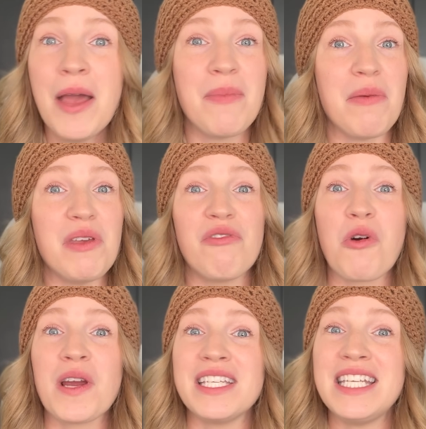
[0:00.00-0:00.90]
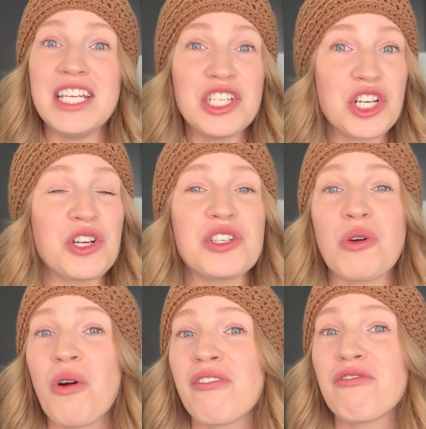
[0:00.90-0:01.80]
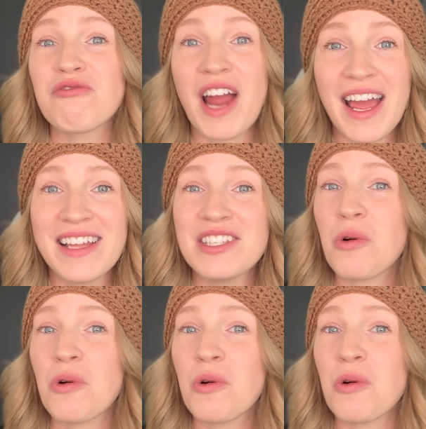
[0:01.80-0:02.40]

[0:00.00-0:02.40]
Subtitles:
maybe for teachers or friends,